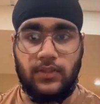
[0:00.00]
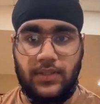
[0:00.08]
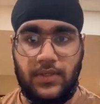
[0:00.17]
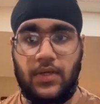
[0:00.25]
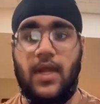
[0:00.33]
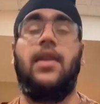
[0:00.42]

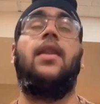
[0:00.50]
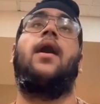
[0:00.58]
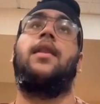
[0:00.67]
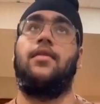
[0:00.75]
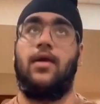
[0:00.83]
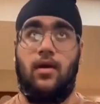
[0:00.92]
leader and
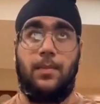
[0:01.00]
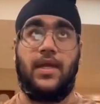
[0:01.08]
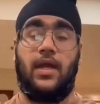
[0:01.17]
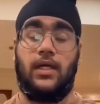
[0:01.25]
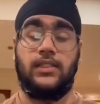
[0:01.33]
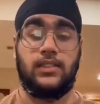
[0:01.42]
not
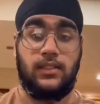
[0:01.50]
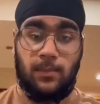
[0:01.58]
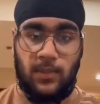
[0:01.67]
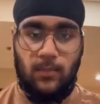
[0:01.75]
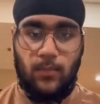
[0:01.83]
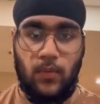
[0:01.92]
helping us, the
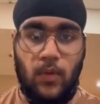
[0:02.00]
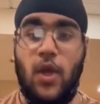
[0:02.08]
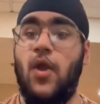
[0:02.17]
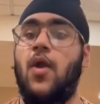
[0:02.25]
people,